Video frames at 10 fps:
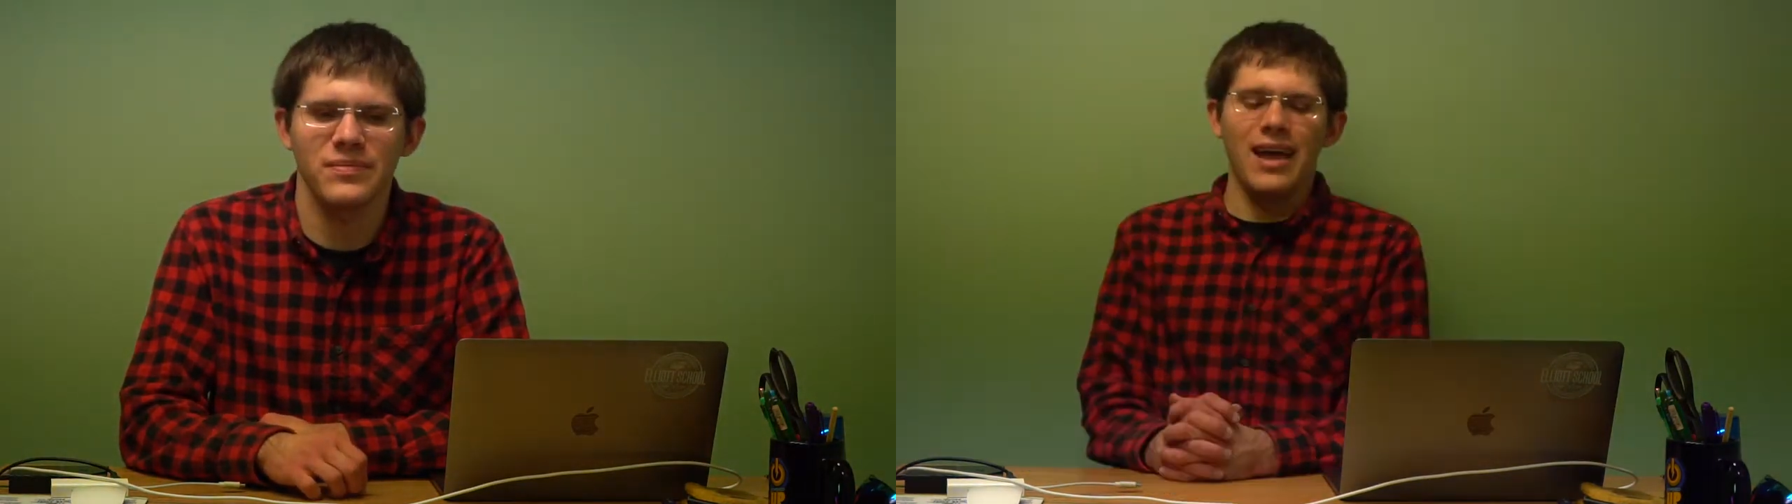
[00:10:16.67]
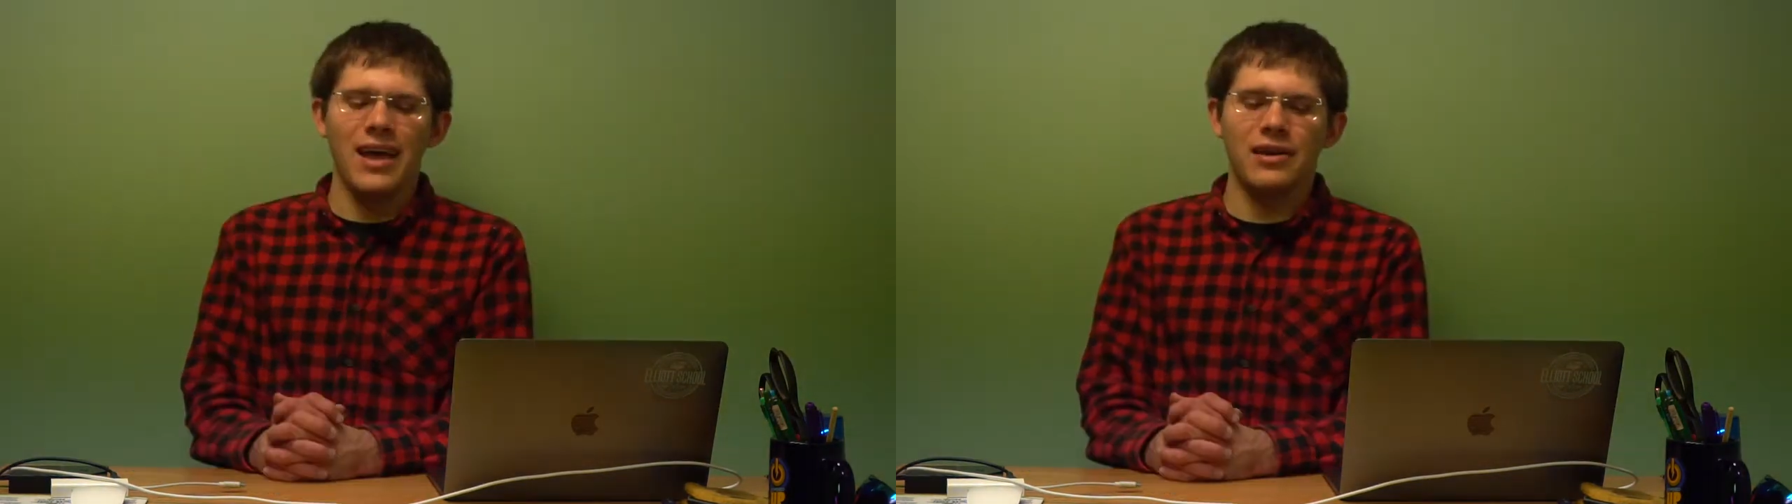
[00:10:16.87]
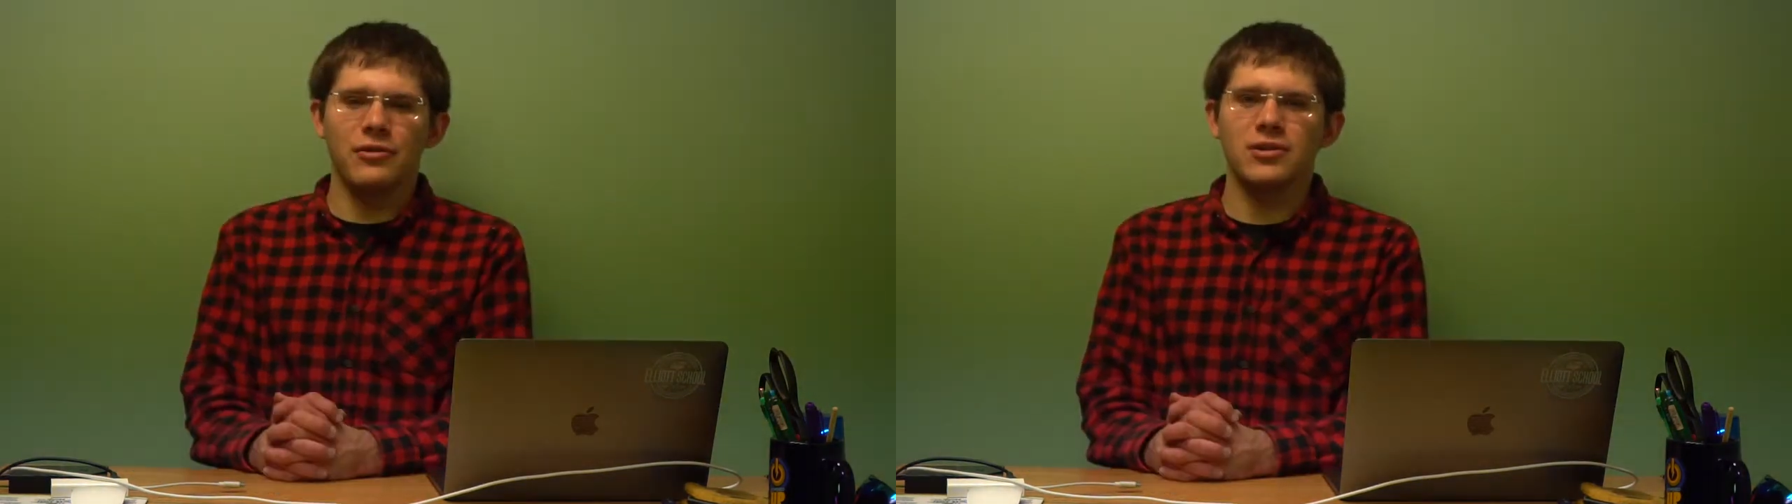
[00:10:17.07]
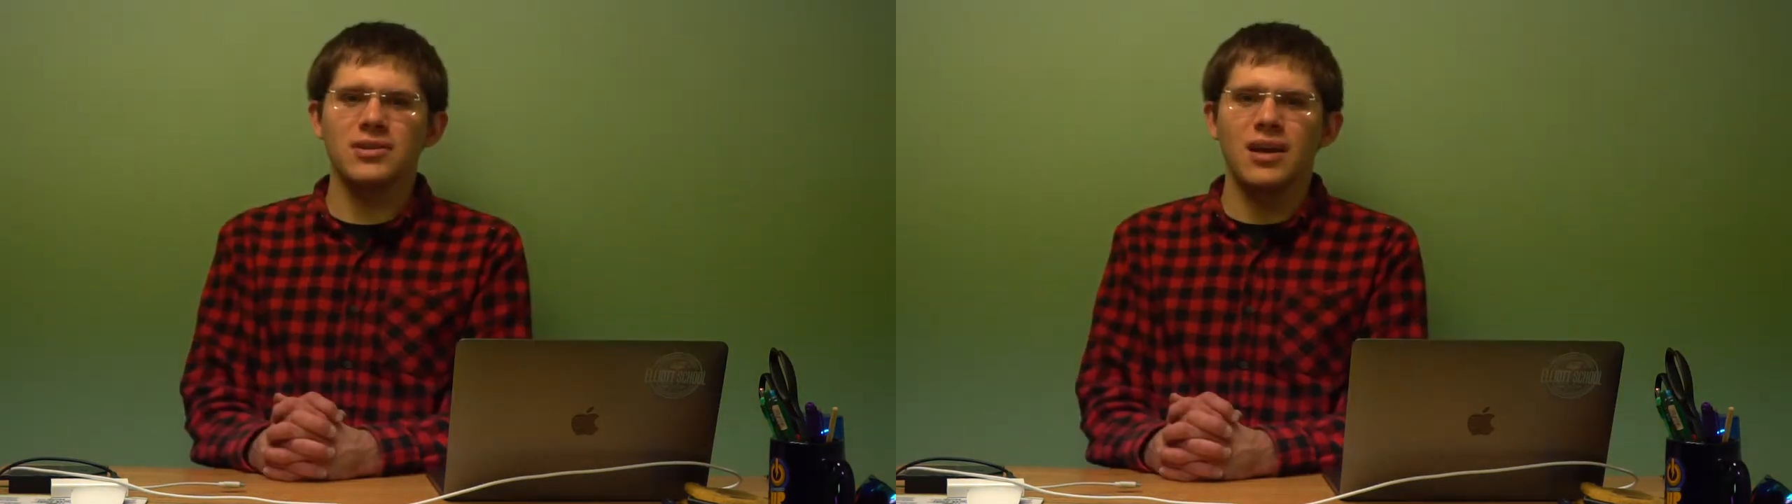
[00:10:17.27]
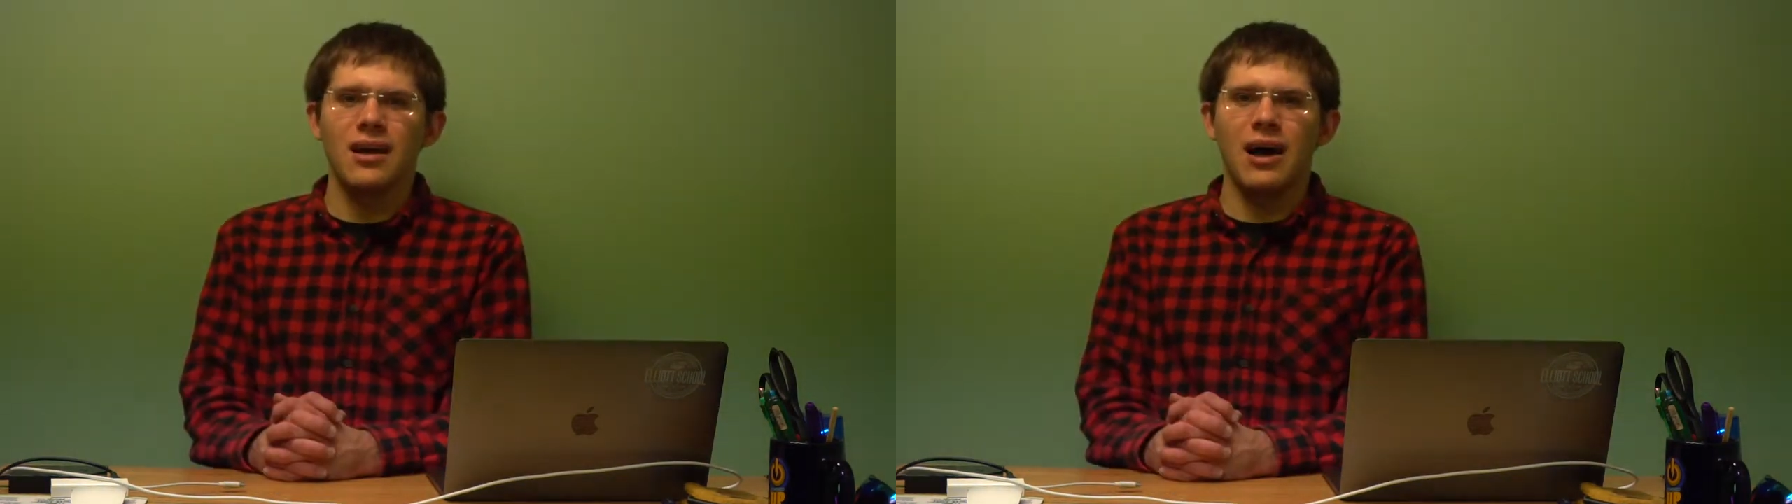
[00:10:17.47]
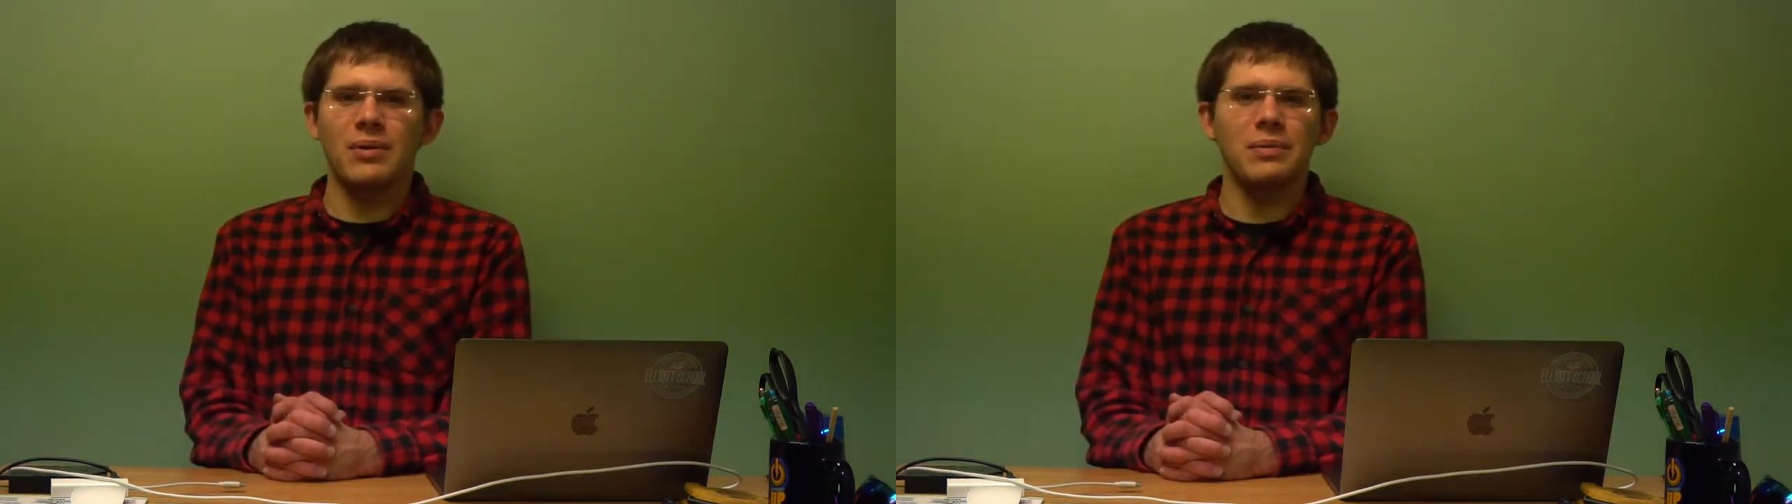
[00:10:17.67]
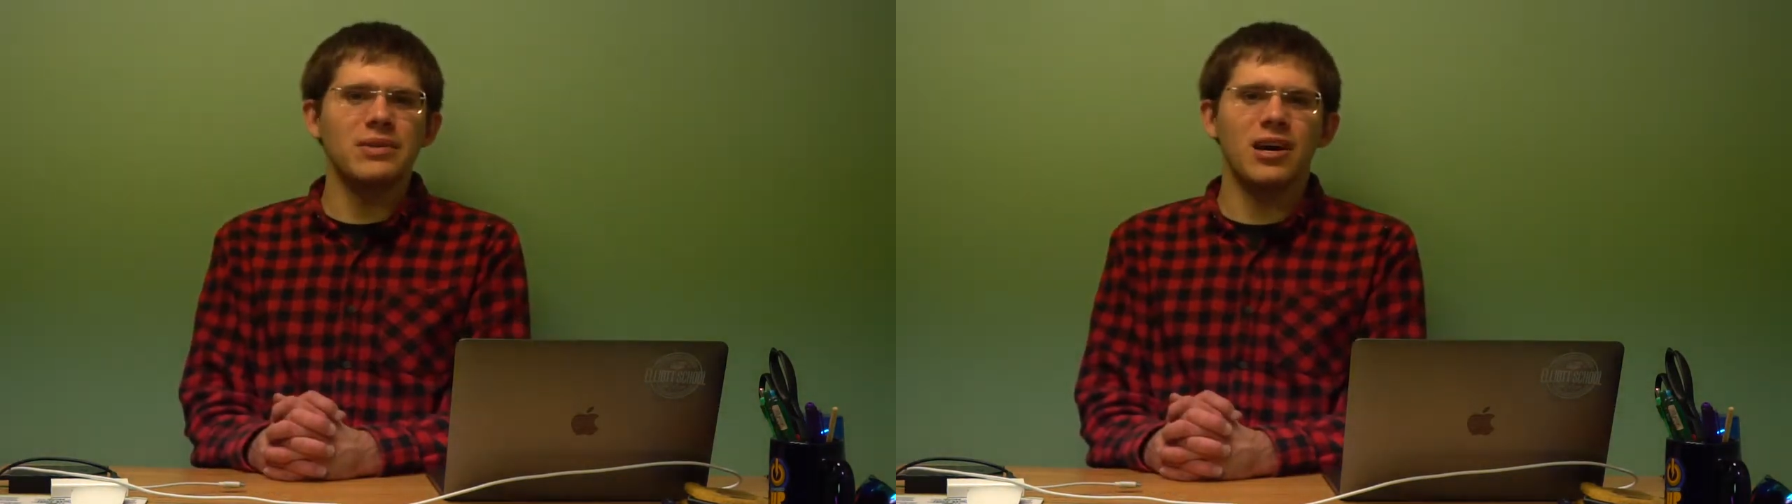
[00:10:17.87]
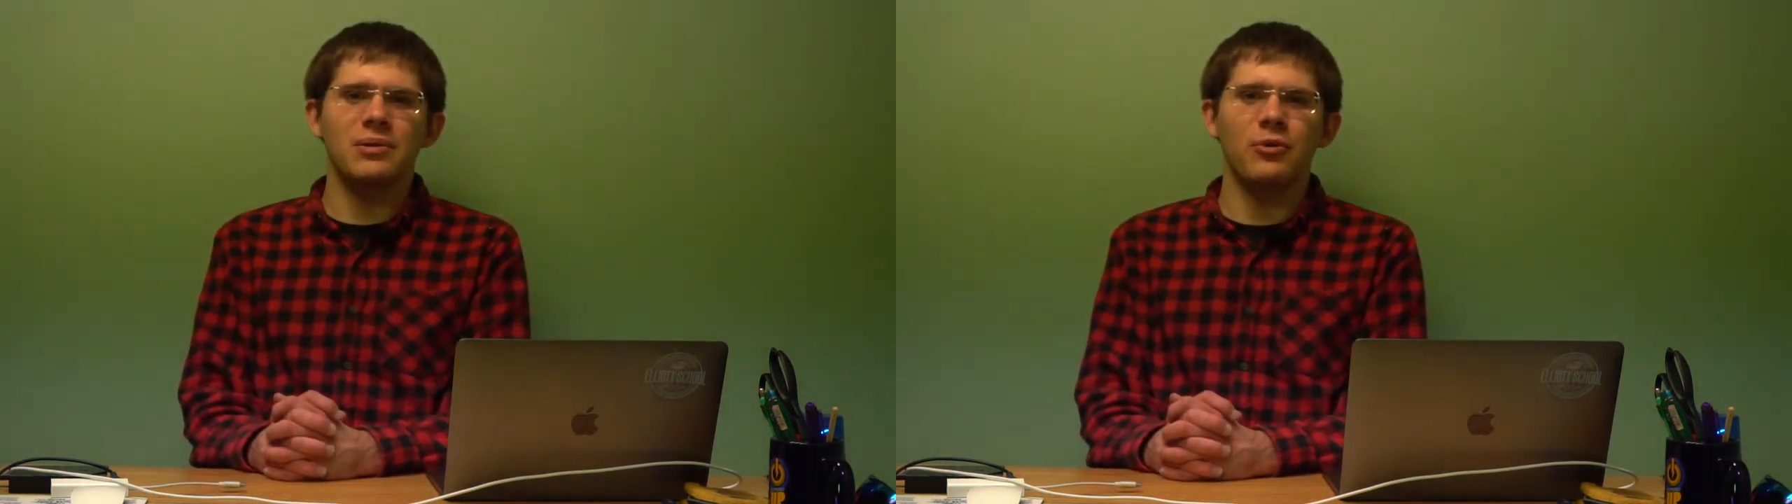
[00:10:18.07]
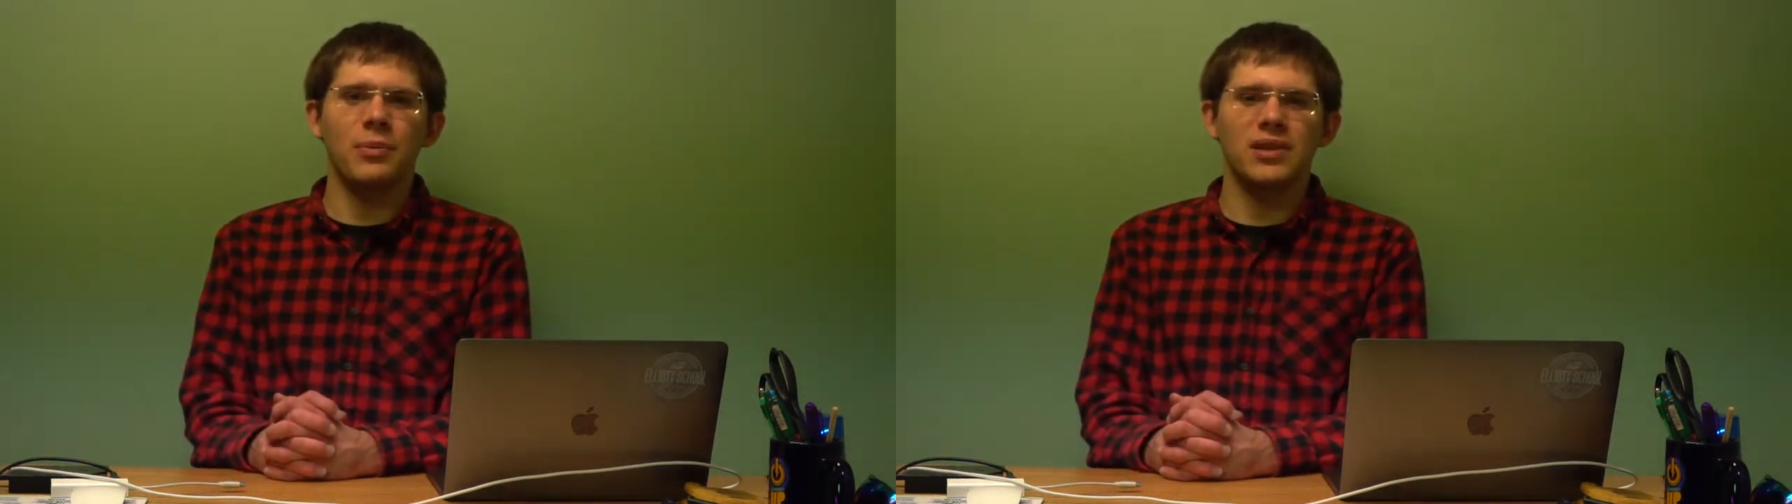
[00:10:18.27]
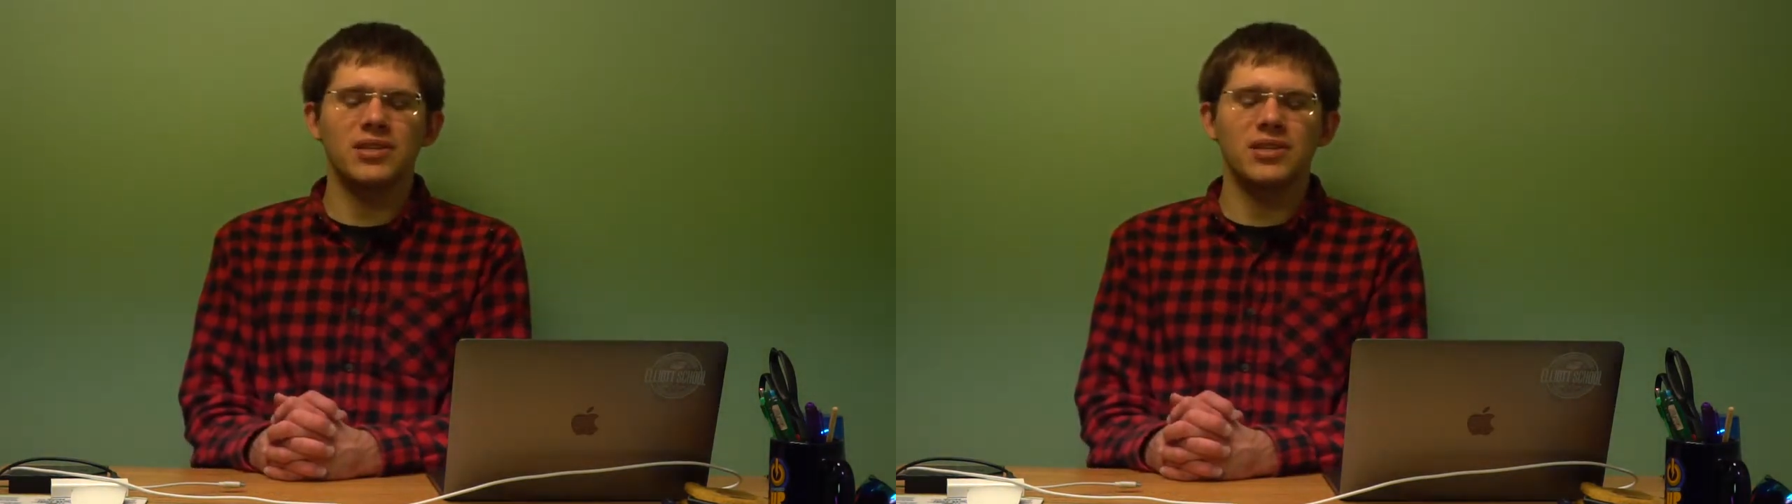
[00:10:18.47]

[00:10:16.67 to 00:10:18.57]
And, of course, I'm going to be talking more about